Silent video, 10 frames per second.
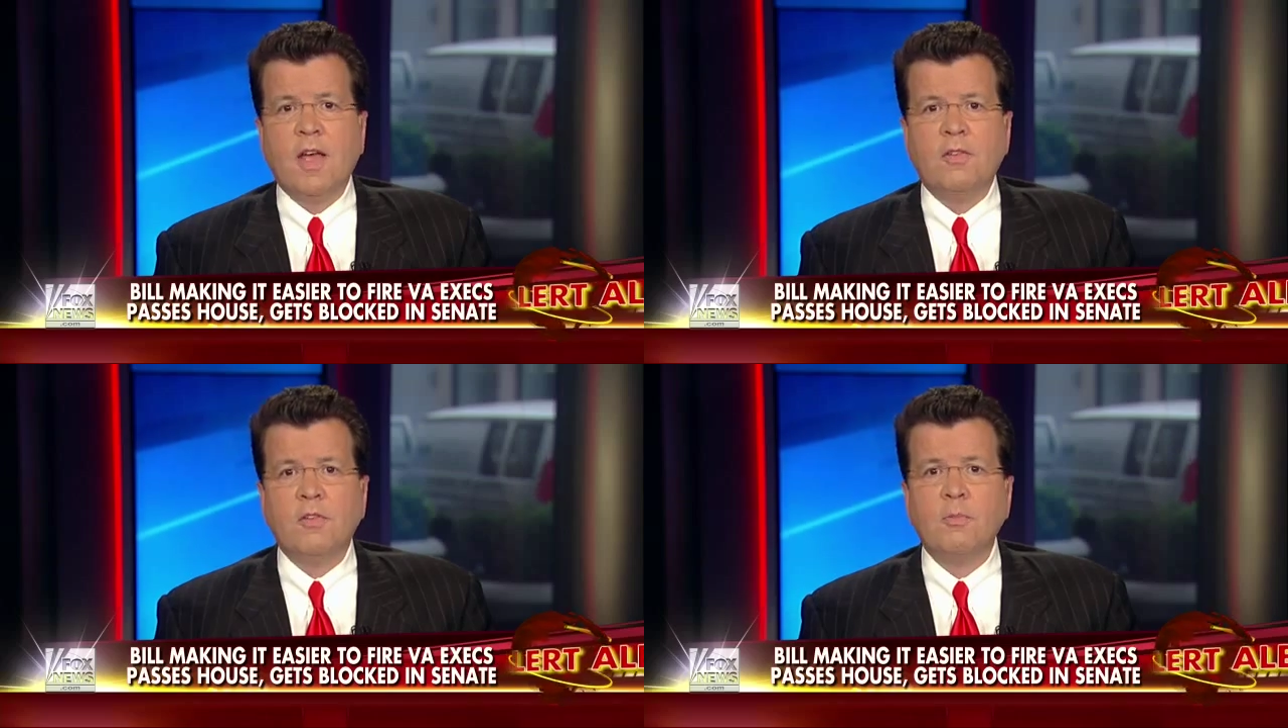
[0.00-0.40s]

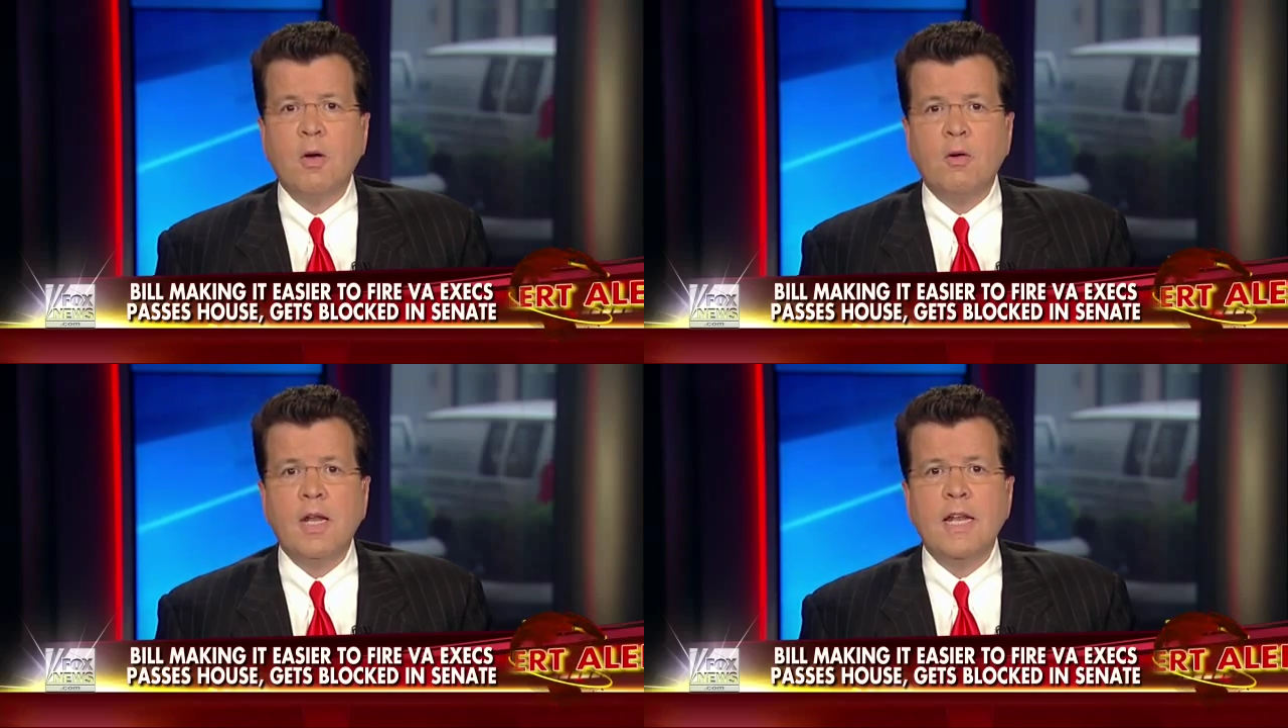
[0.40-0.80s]
Sasse's
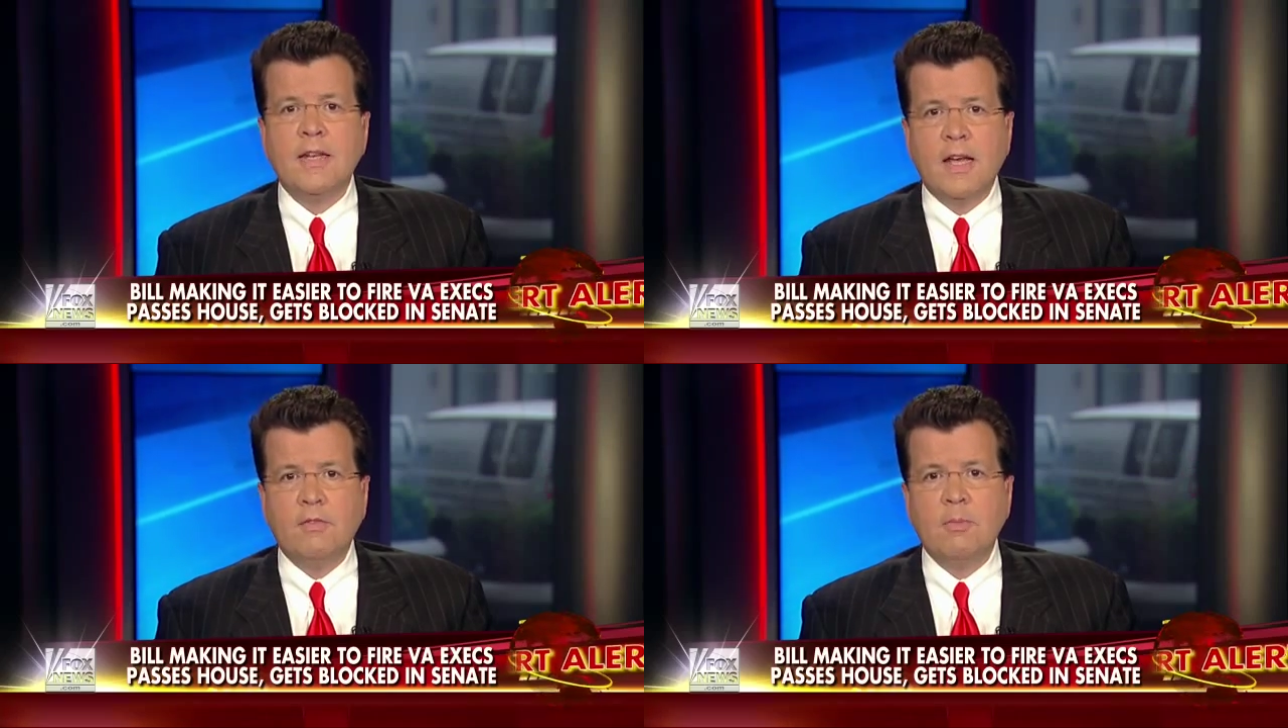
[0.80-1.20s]

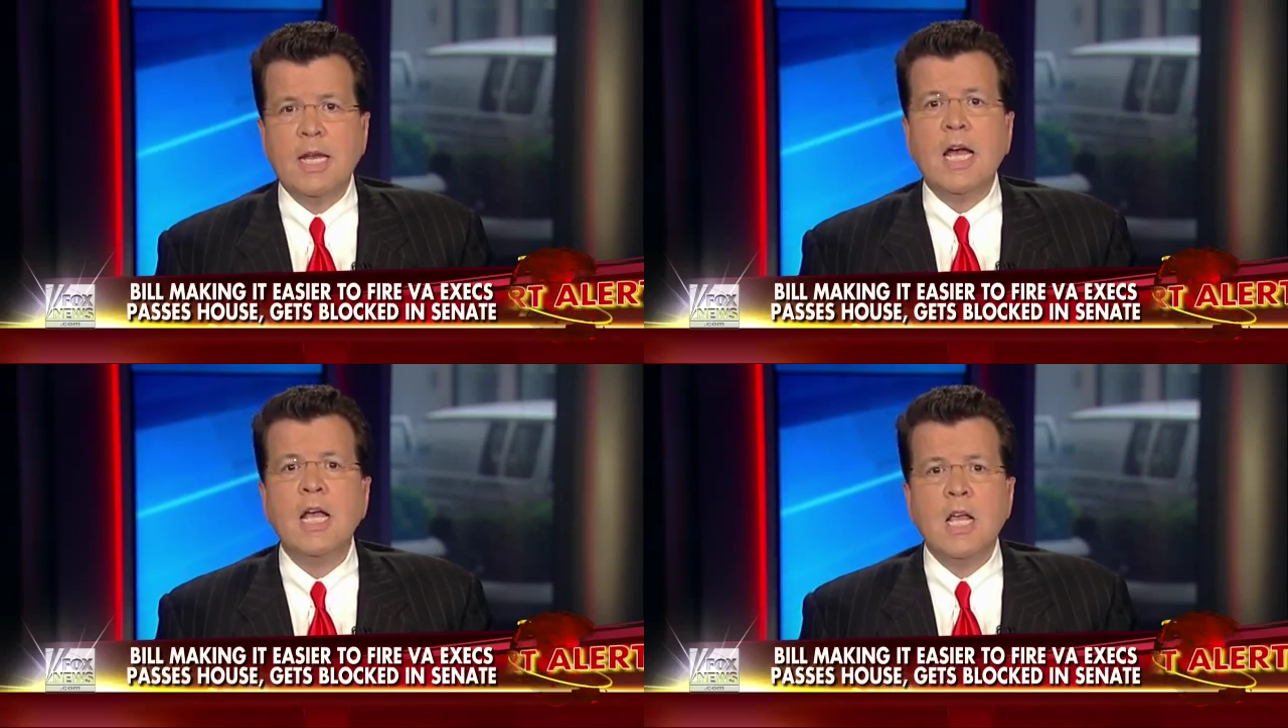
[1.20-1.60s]
opponent, Dave
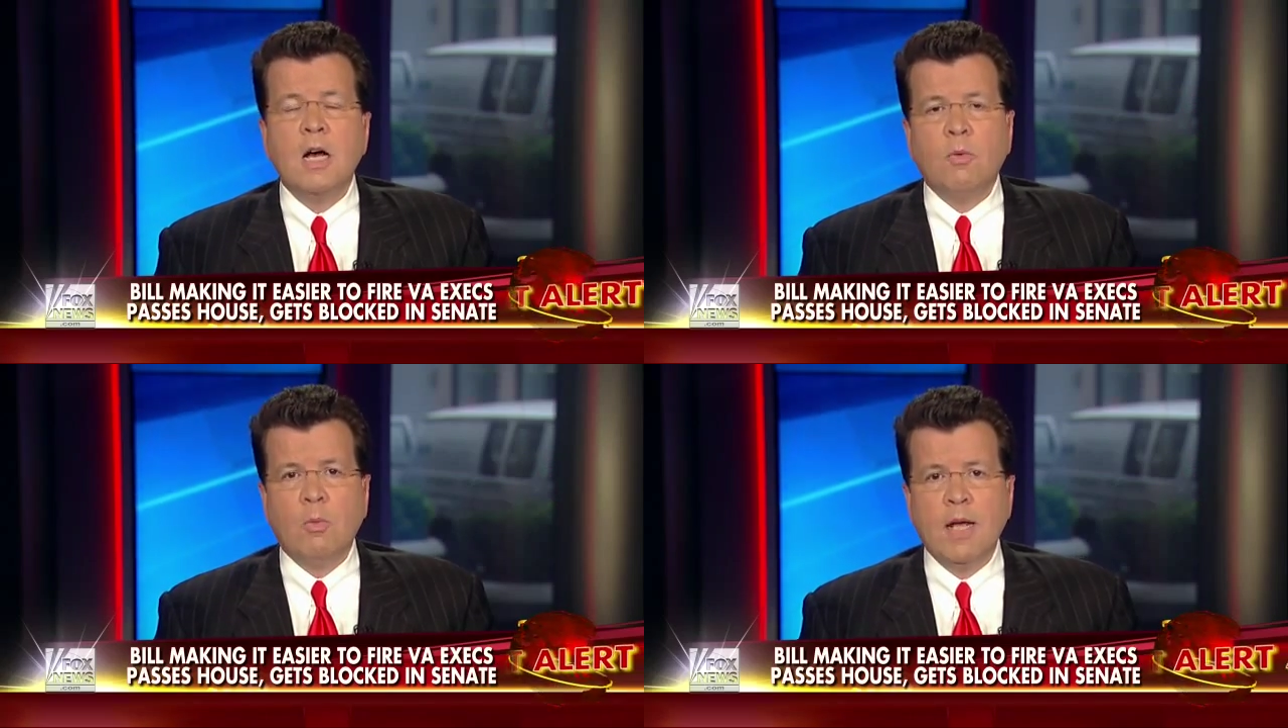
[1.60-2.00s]
Domina.
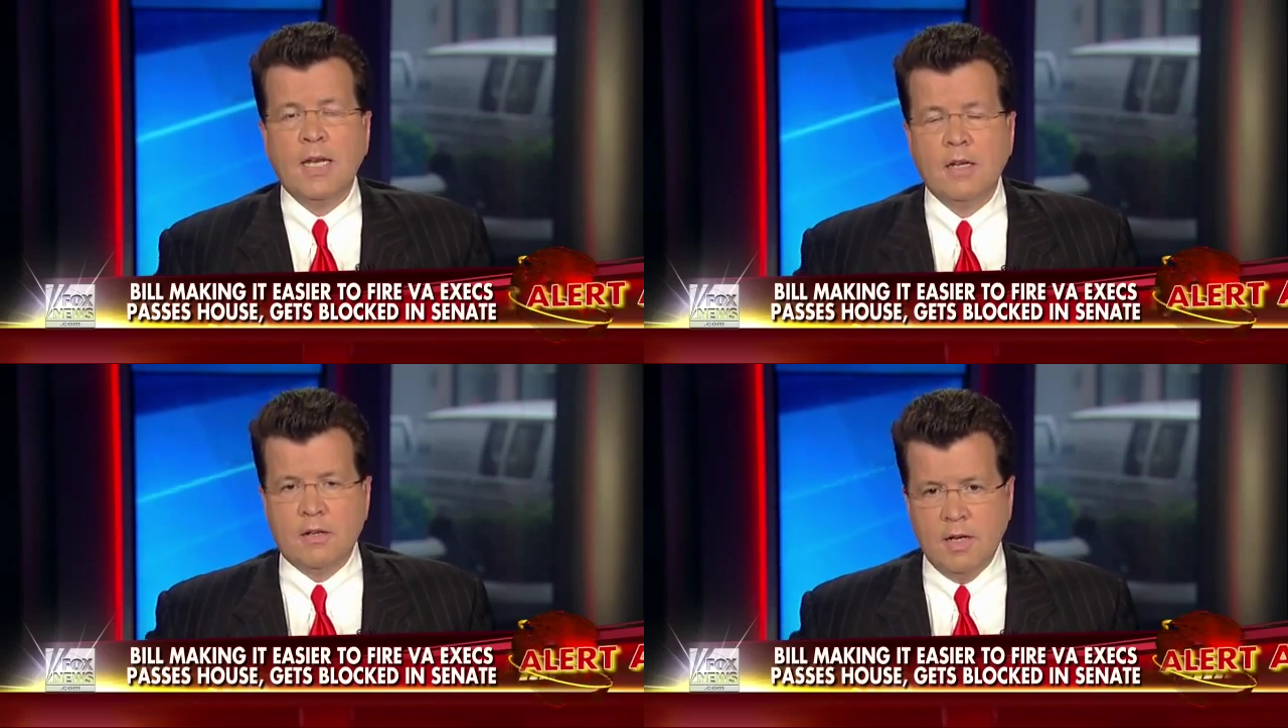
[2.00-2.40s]
We're
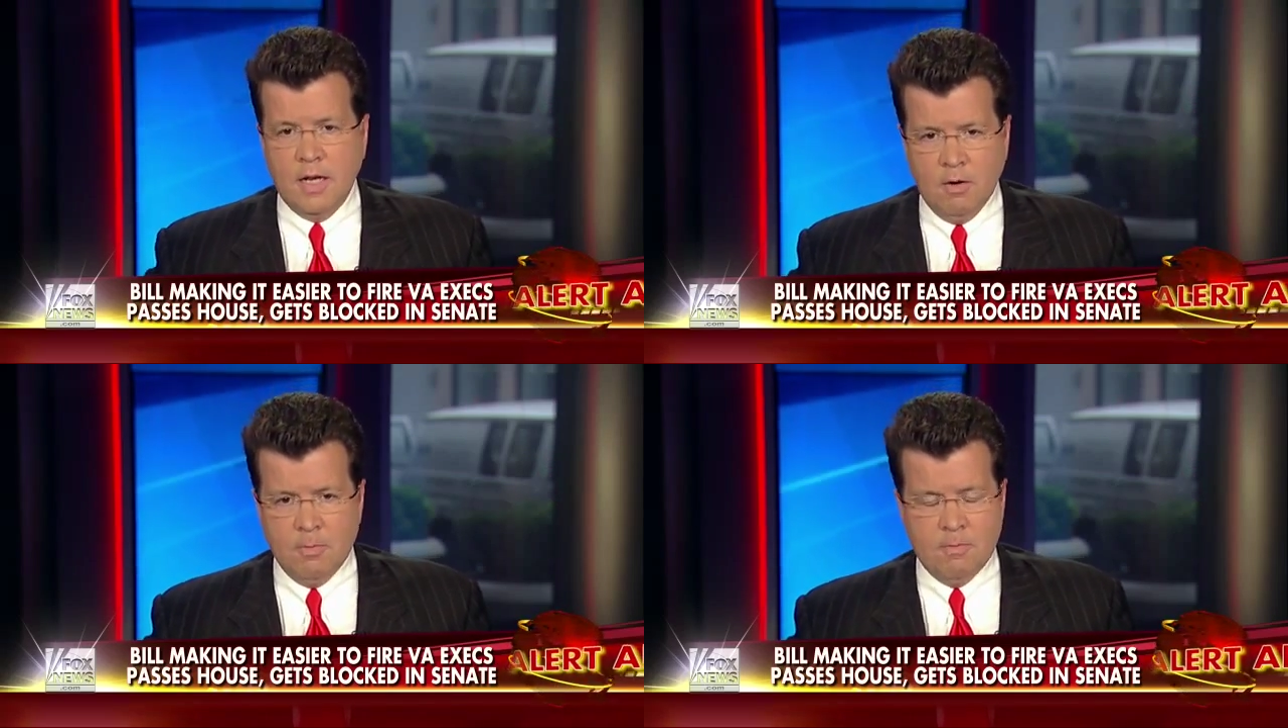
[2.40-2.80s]
waiting to
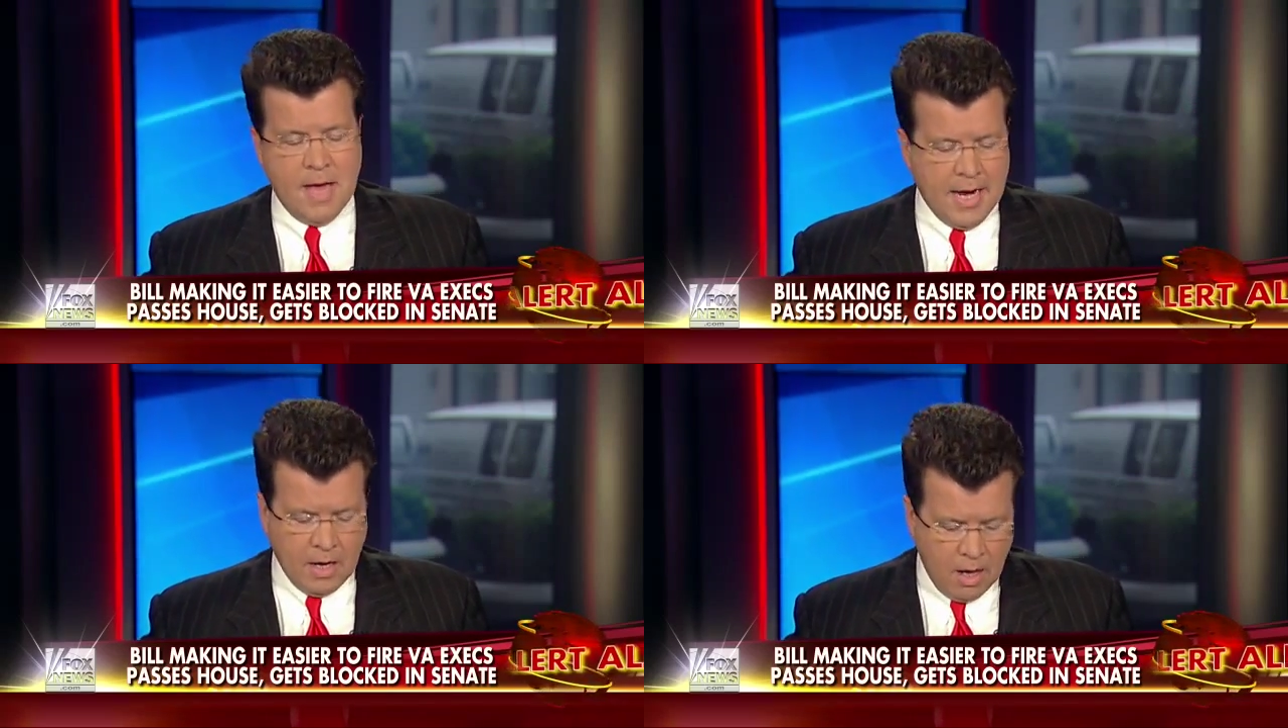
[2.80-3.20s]
hear
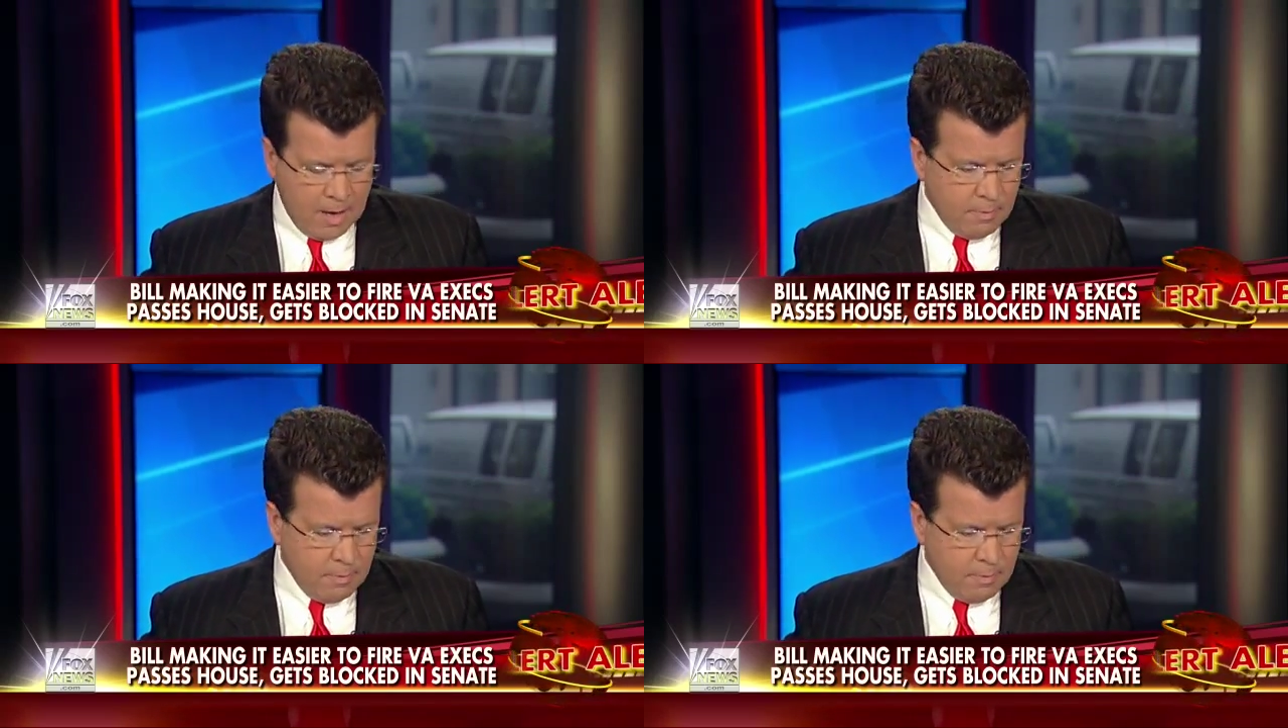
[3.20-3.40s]
back.